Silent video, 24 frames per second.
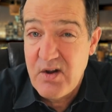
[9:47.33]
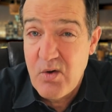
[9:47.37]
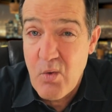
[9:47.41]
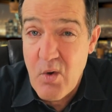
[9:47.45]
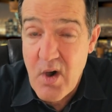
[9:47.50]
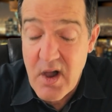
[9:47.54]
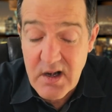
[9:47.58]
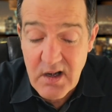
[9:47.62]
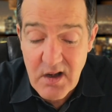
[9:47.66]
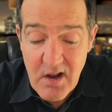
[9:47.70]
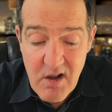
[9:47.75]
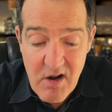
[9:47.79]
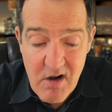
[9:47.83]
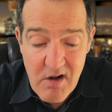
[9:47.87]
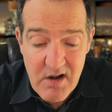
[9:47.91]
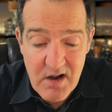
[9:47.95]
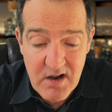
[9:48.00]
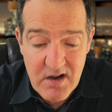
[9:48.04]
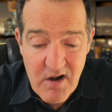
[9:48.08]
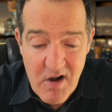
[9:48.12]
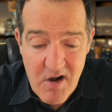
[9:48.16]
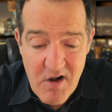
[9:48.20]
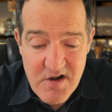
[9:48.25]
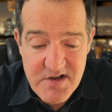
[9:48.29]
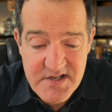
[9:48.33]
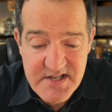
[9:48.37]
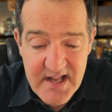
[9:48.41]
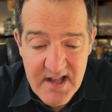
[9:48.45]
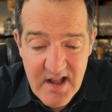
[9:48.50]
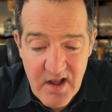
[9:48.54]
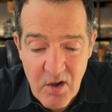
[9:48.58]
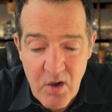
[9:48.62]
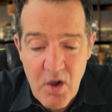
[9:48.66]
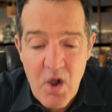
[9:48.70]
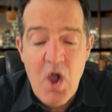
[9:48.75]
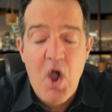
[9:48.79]
Guadalajara
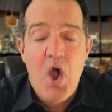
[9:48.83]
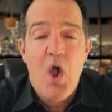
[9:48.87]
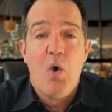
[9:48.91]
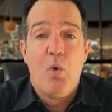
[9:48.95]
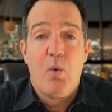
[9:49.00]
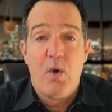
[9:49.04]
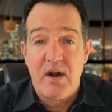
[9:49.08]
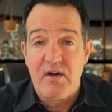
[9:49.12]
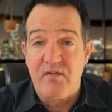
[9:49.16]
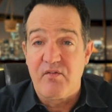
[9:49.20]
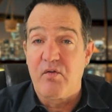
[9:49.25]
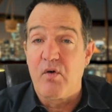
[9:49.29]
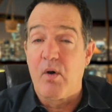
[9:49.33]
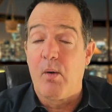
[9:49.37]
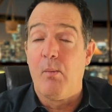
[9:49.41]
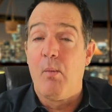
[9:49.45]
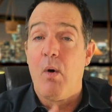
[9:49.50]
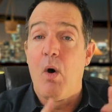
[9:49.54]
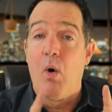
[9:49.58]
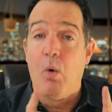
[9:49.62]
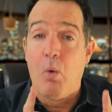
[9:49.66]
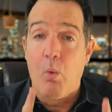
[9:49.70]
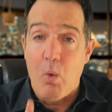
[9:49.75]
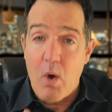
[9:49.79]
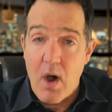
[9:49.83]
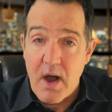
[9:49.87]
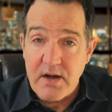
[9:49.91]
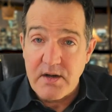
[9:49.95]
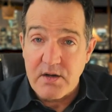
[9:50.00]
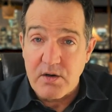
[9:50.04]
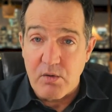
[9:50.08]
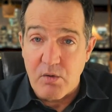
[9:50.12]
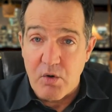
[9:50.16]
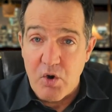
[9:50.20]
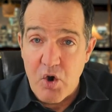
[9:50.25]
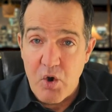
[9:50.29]
cartel went from
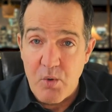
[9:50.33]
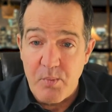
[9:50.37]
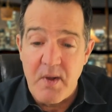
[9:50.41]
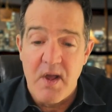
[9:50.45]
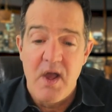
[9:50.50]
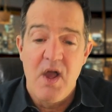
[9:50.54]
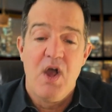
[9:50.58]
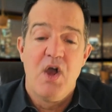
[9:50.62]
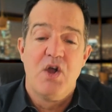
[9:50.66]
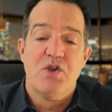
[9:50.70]
one group